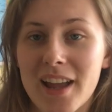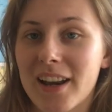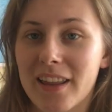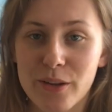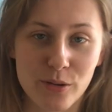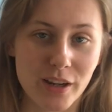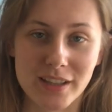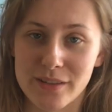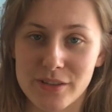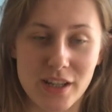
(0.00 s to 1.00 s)
let the
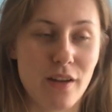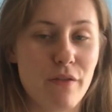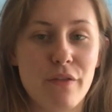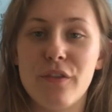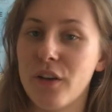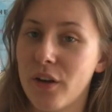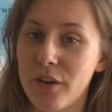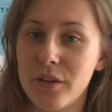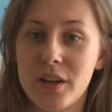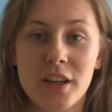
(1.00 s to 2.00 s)
creativity
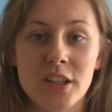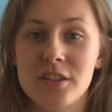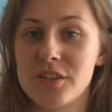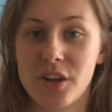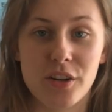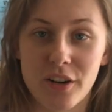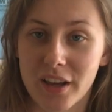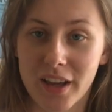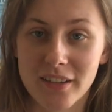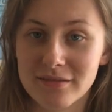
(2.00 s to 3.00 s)
flow, start your own
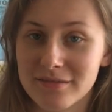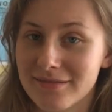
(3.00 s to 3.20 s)
account.